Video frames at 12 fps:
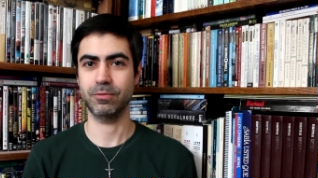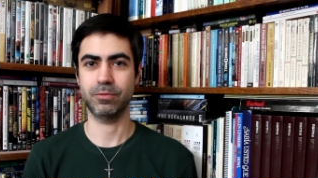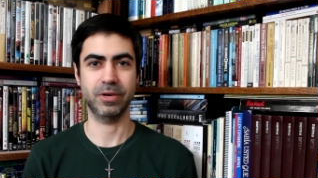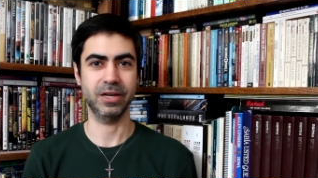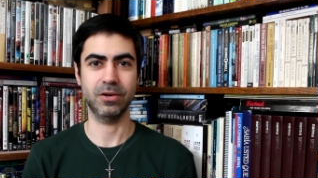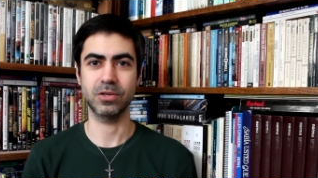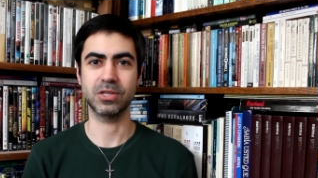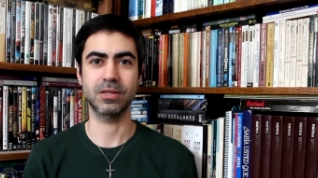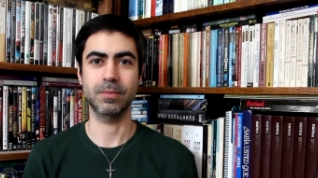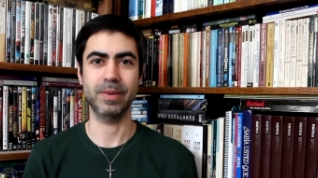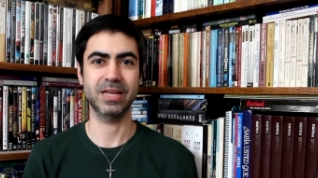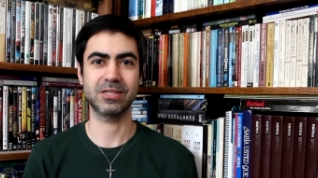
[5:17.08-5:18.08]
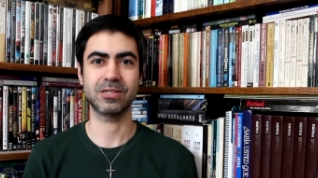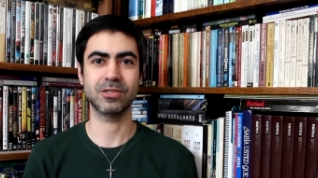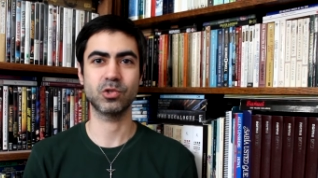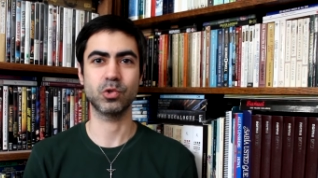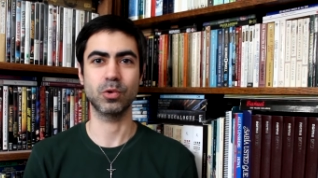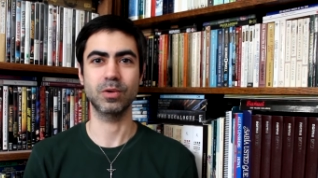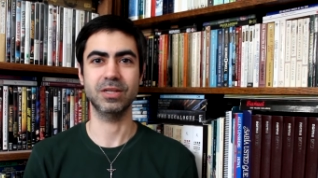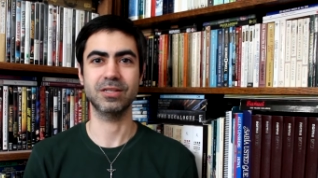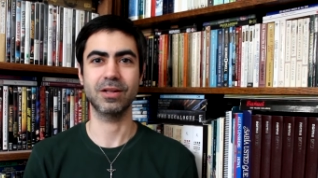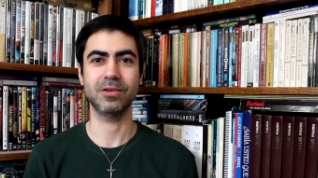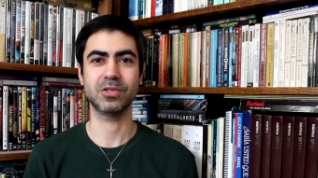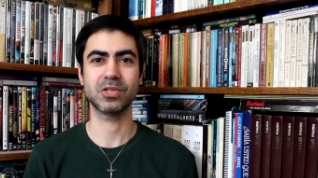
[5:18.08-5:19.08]
writers and the best
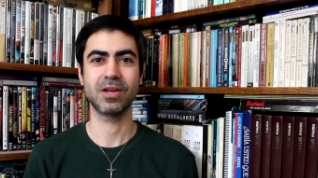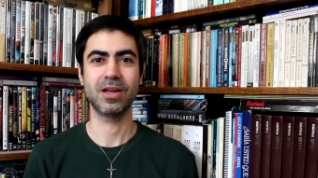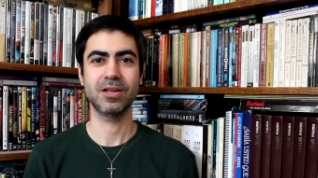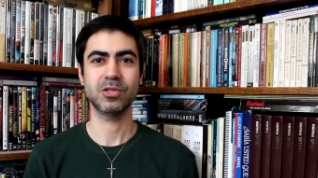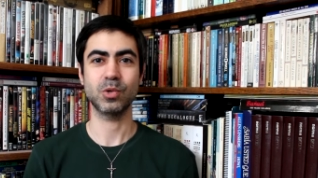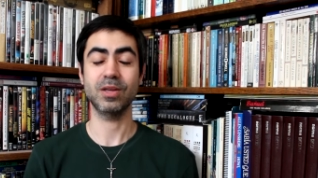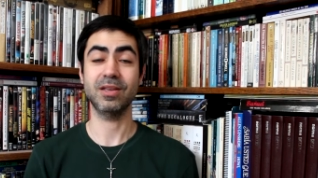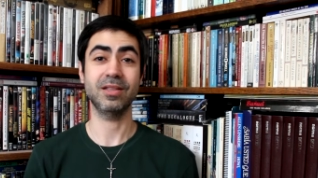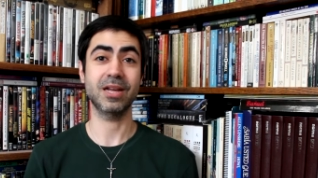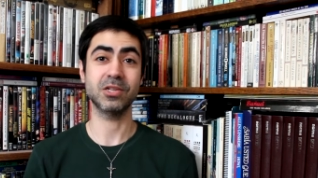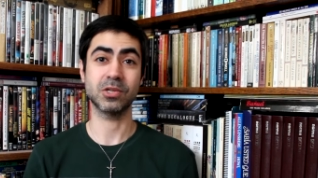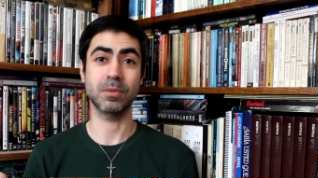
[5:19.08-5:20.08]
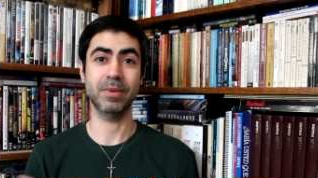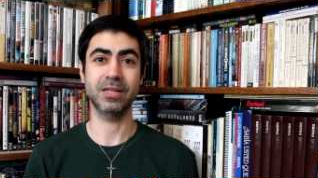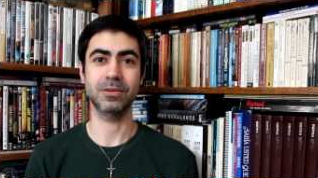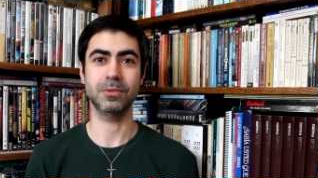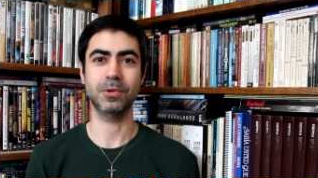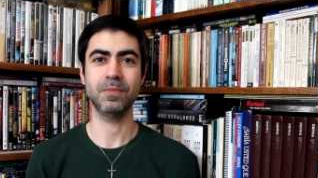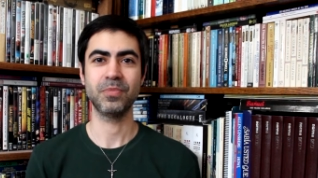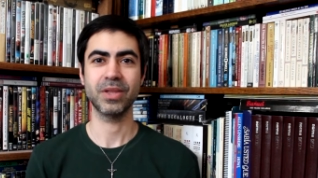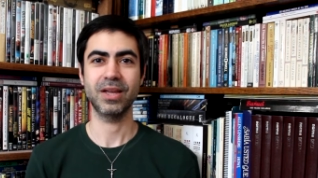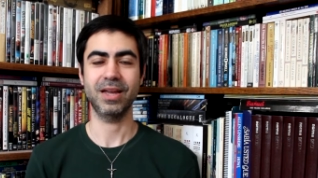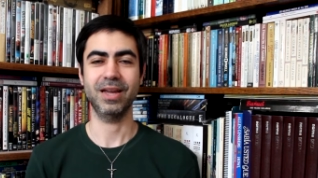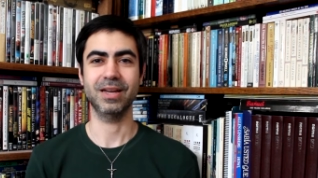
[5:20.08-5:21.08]
storytellers. So I think that is commendable,
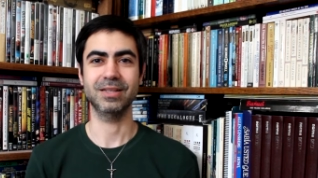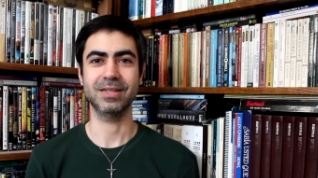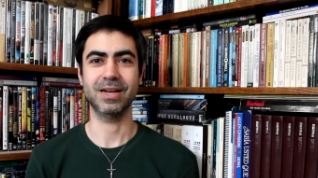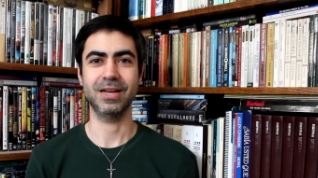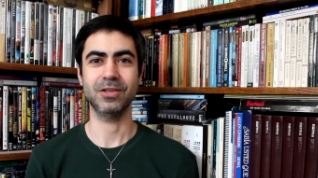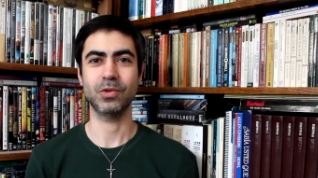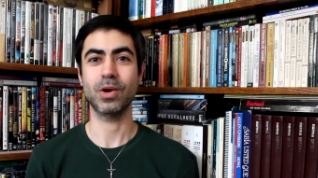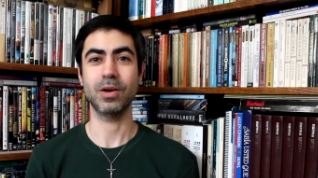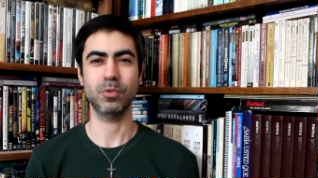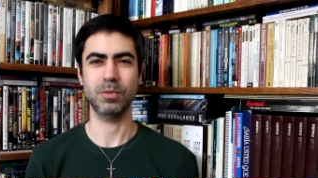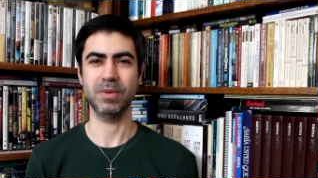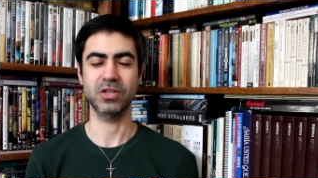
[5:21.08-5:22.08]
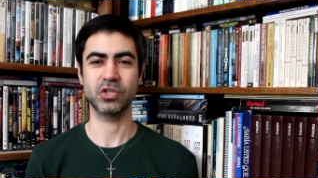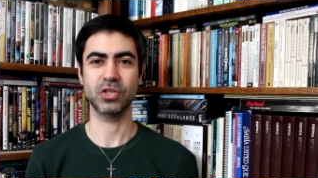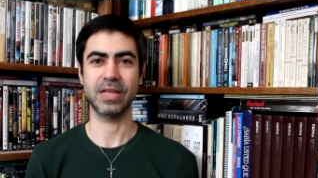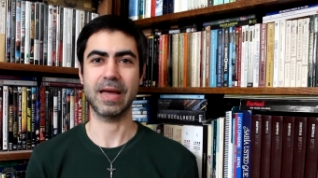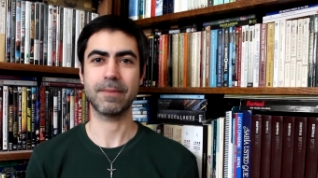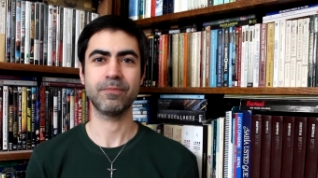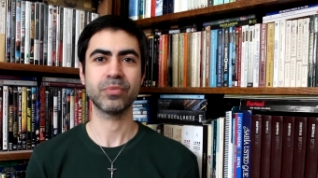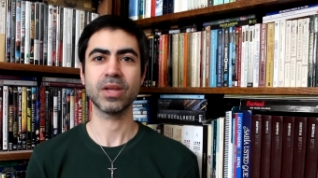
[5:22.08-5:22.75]
and I thought I would mention that.